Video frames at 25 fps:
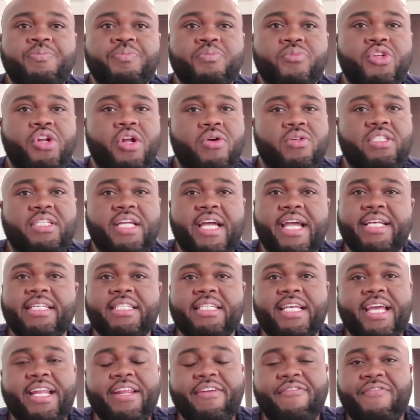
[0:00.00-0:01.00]
you know, staying
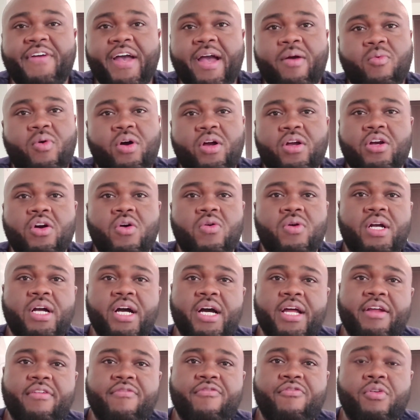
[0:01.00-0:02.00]
skinny fat wasn't going to
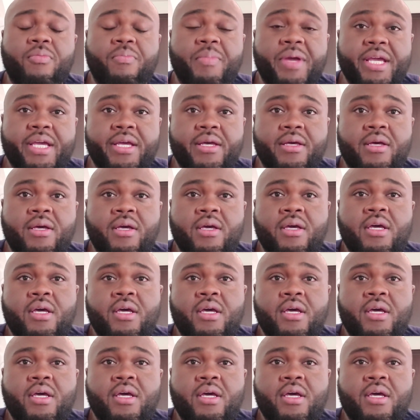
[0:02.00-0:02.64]
cut it for me.